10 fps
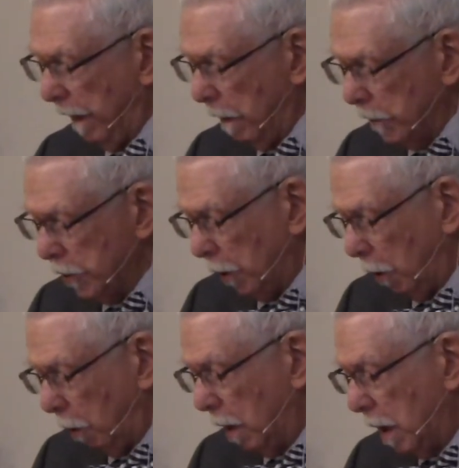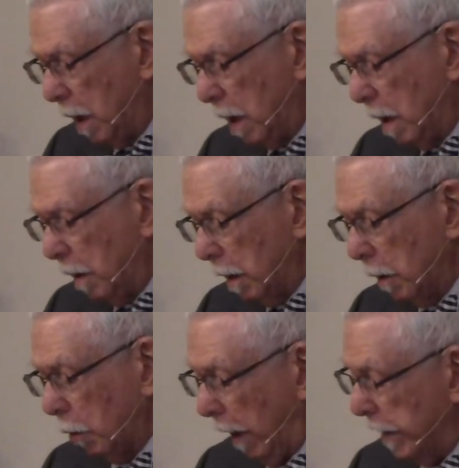So,
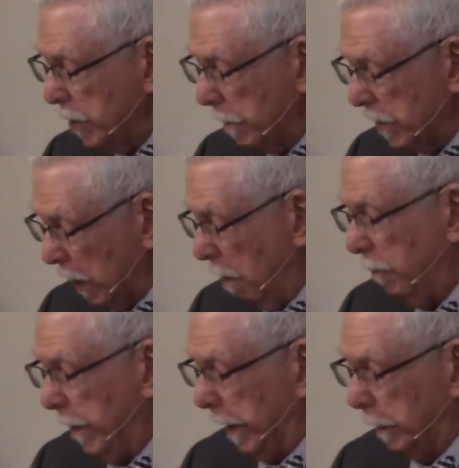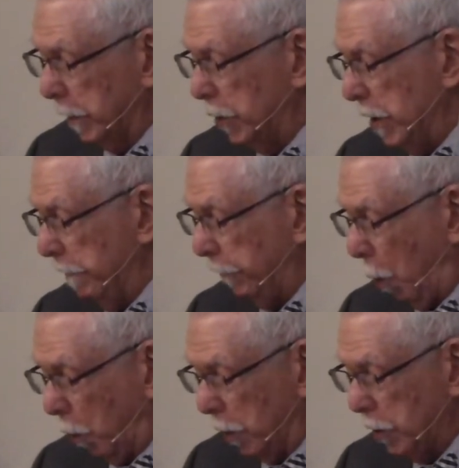Christ Himself being the chief
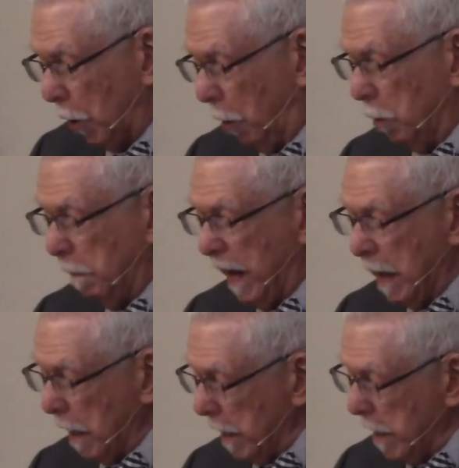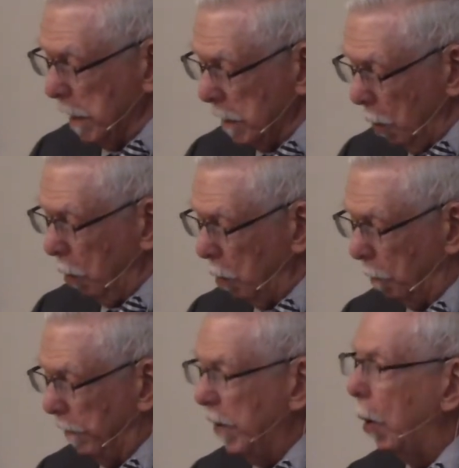cornerstone, in
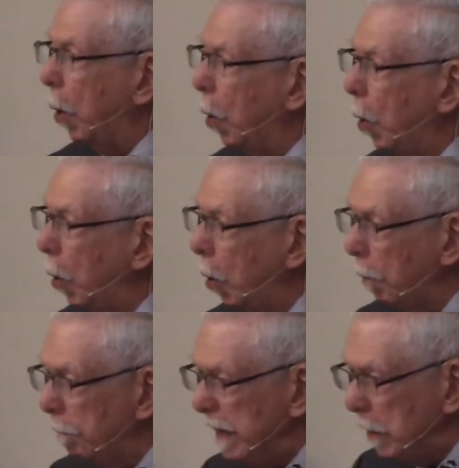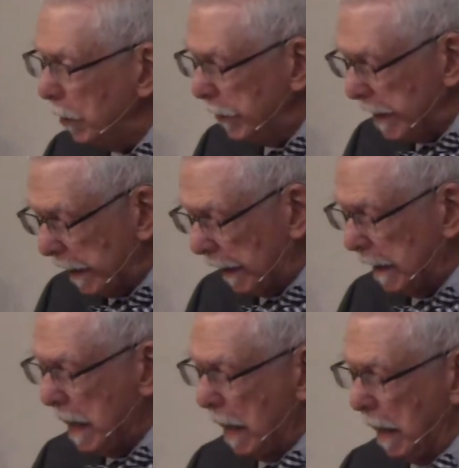whom the whole
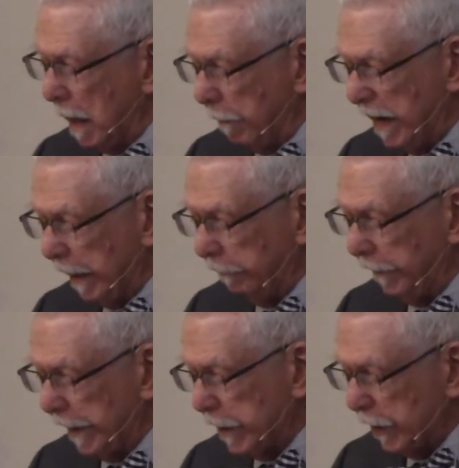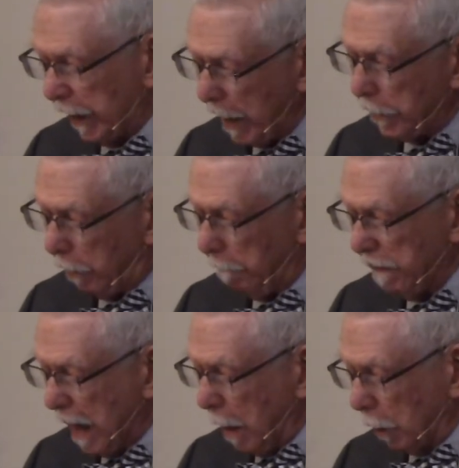building being fitted together
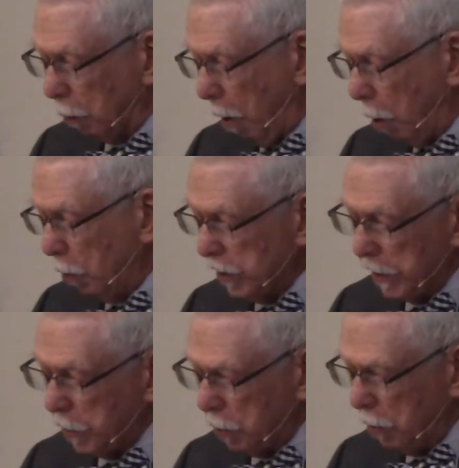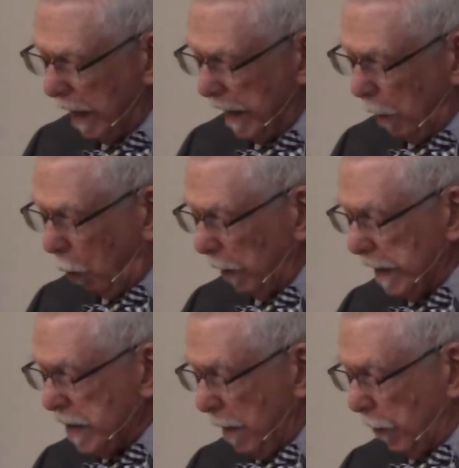grows into a holy
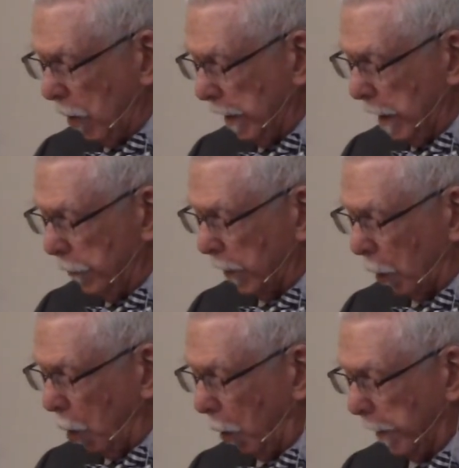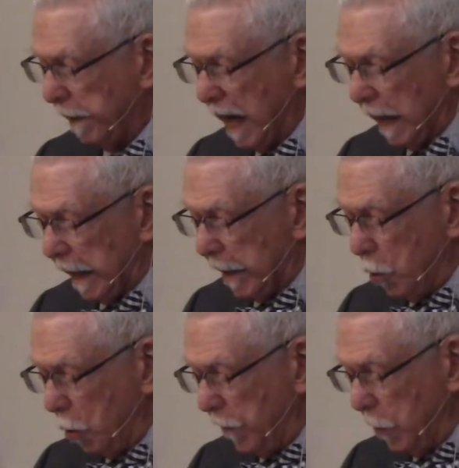temple in the Lord in
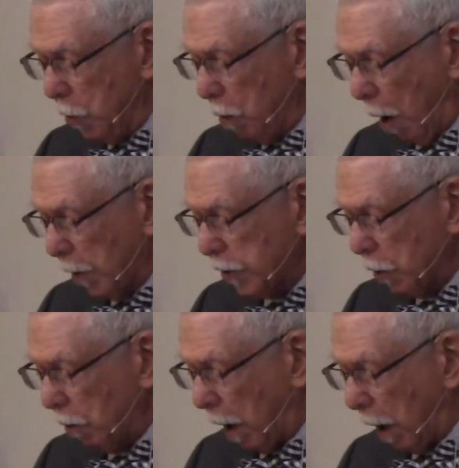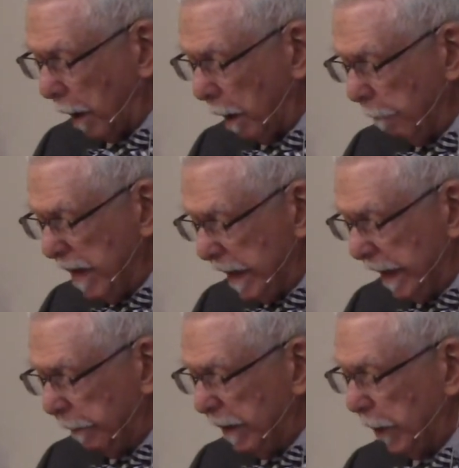whom you also are
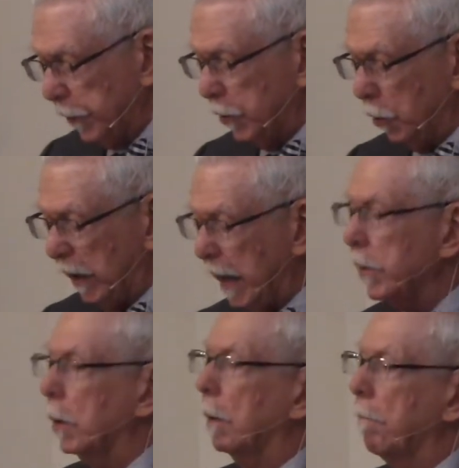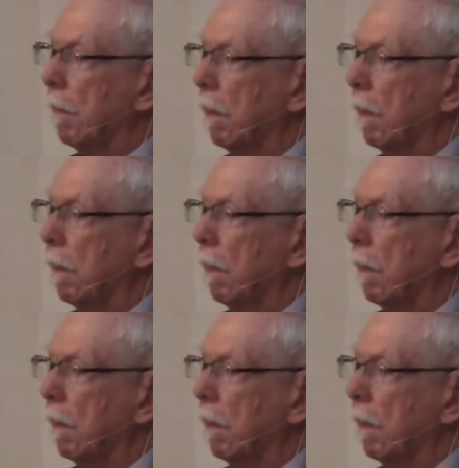being built together.